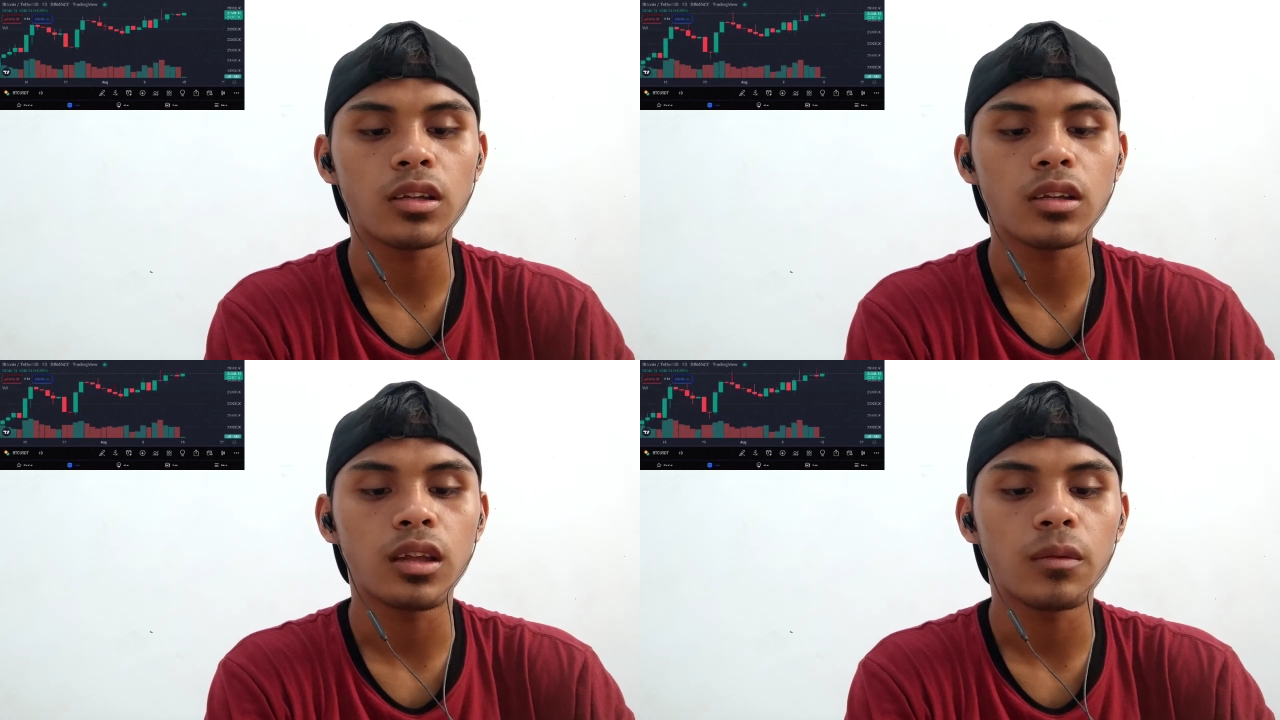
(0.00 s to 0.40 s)

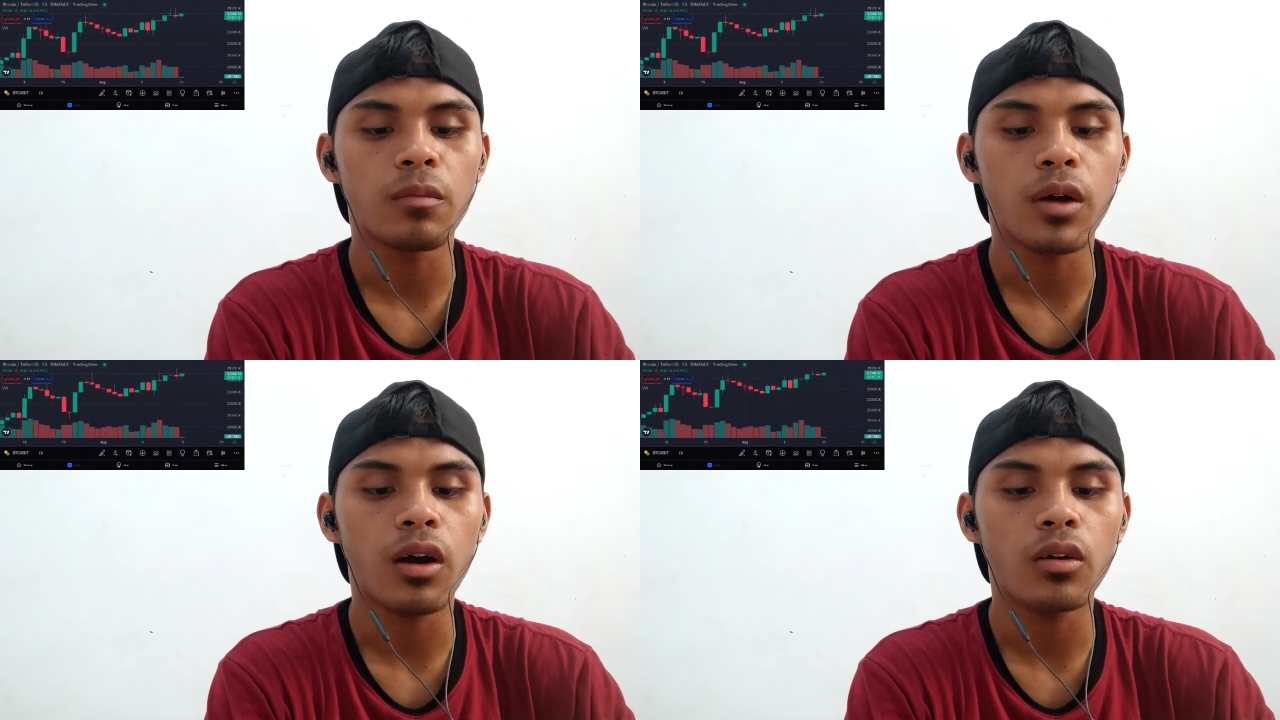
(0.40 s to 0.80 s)
in
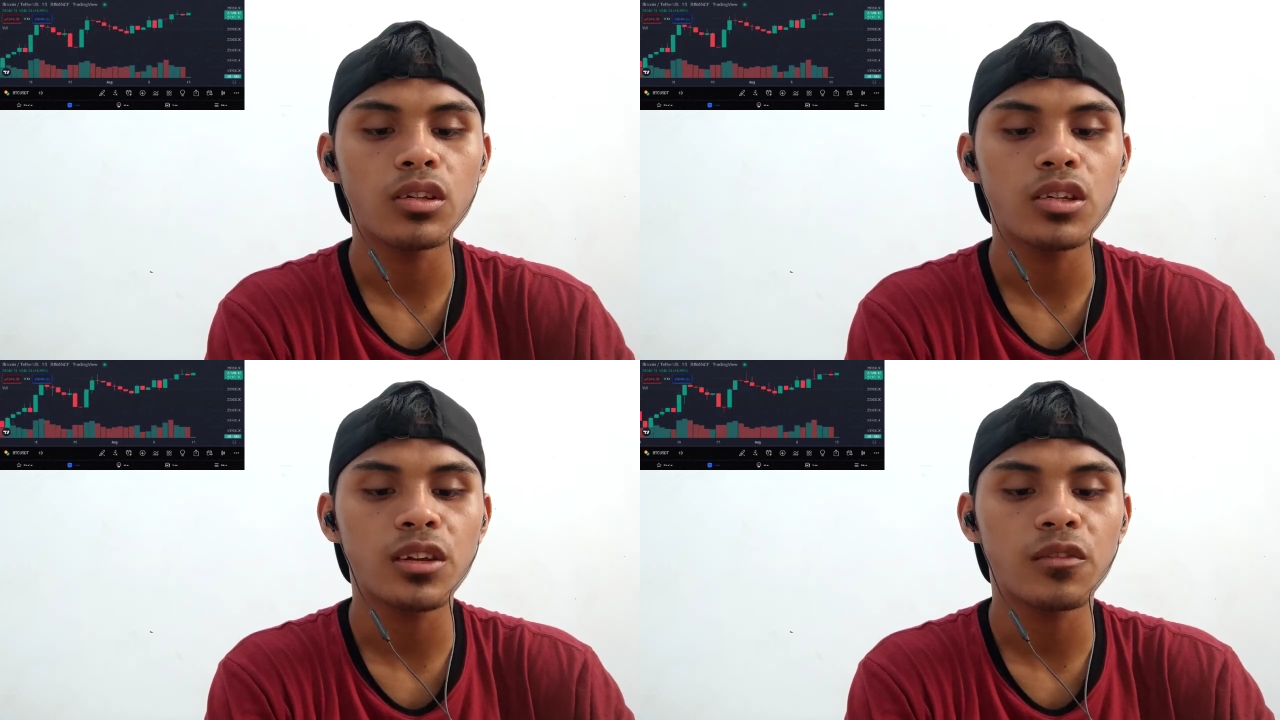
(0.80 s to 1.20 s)

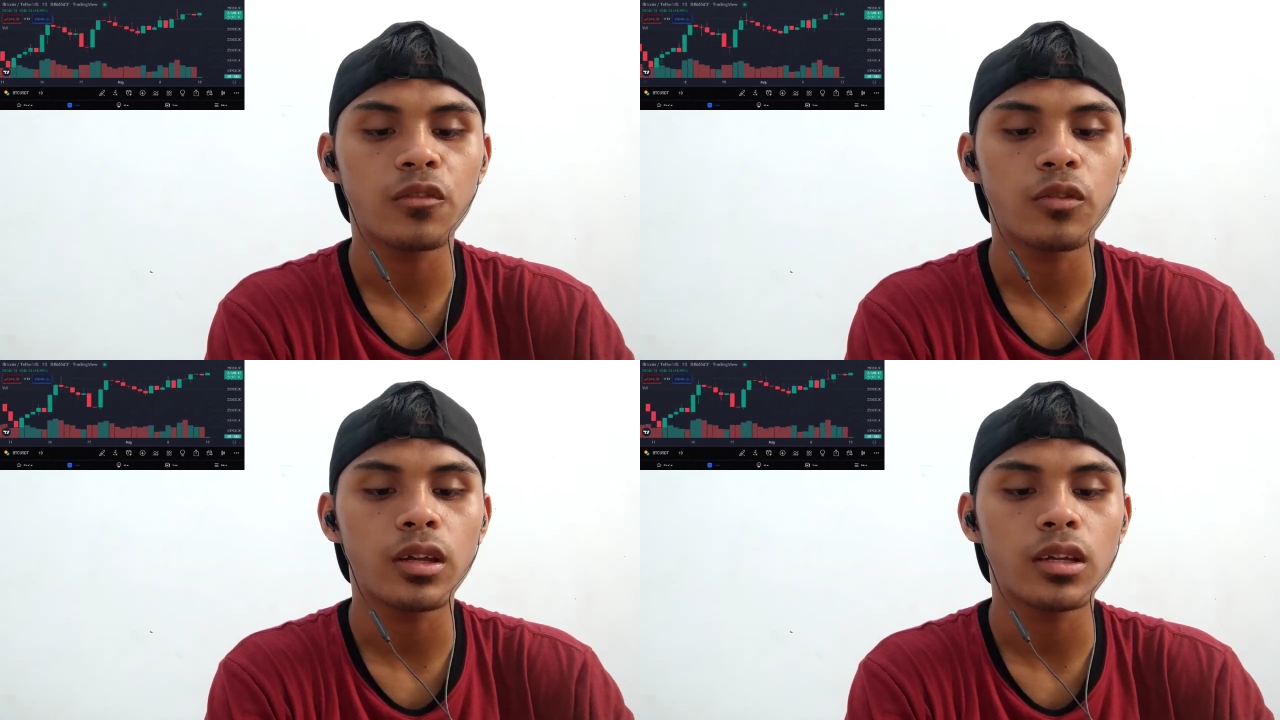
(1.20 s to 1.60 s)
about 6
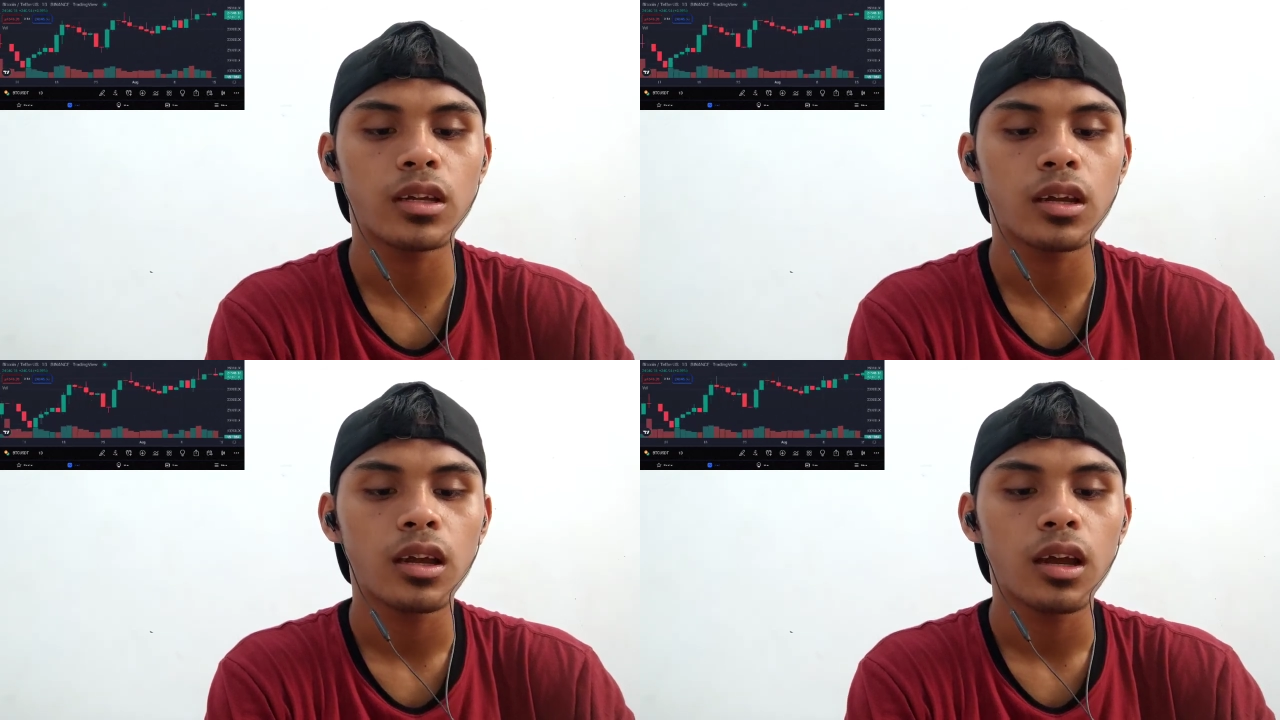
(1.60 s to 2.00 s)

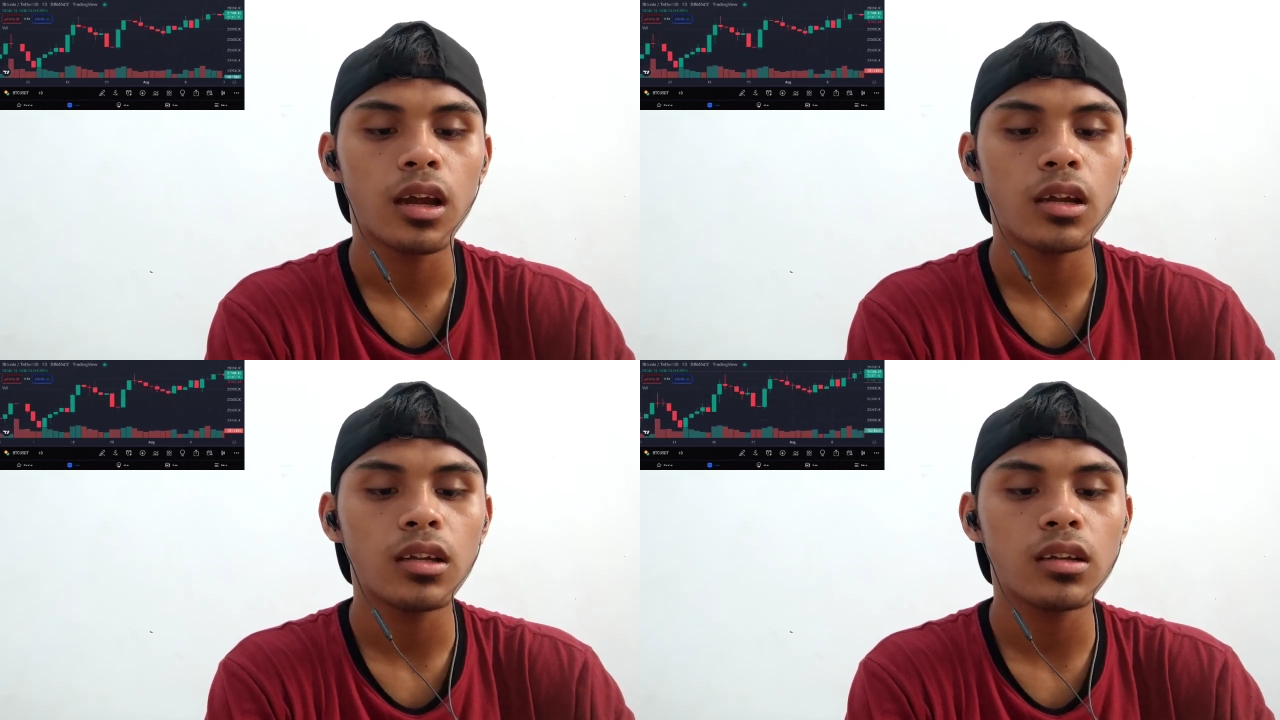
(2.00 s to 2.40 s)
week
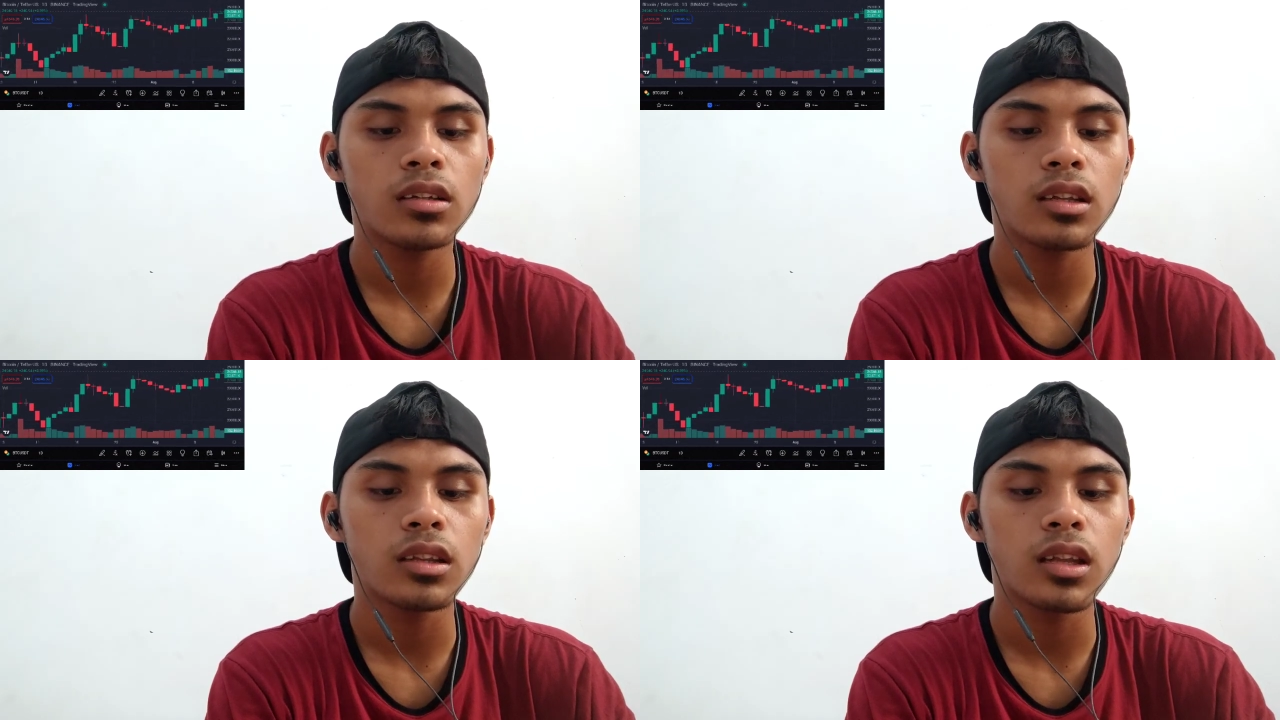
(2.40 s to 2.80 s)
until
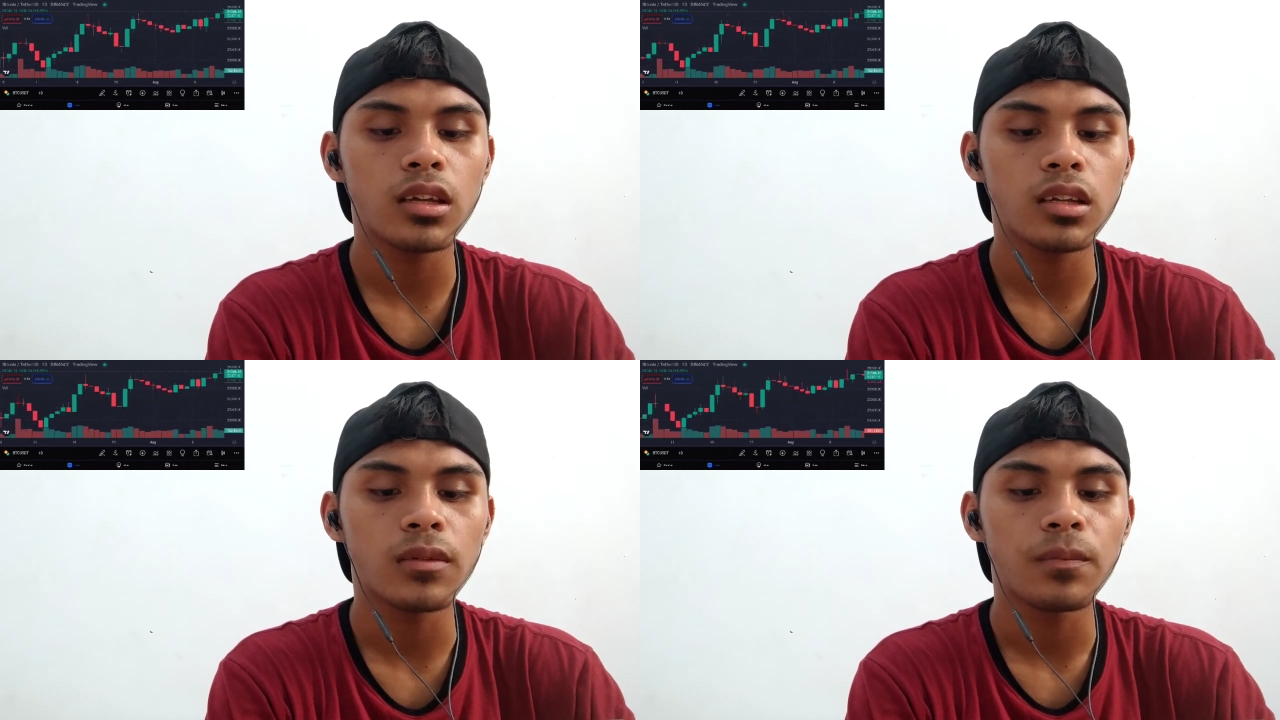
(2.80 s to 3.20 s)
the
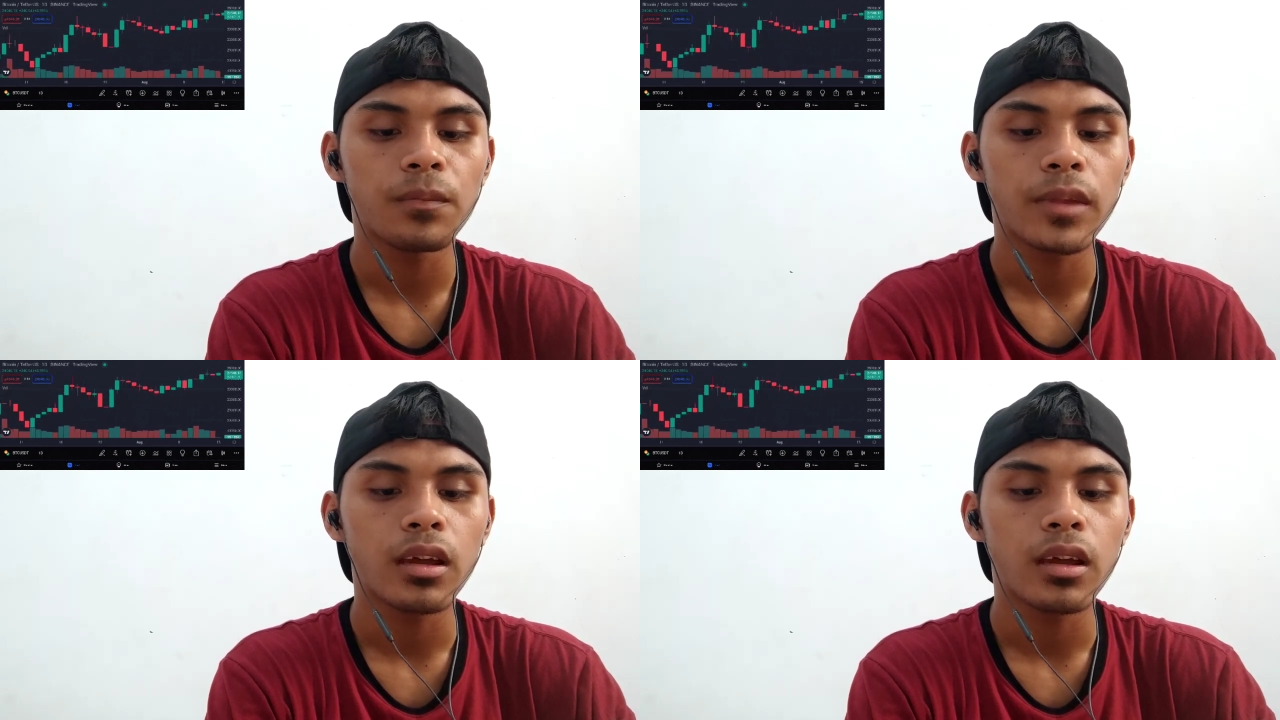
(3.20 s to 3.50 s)
leading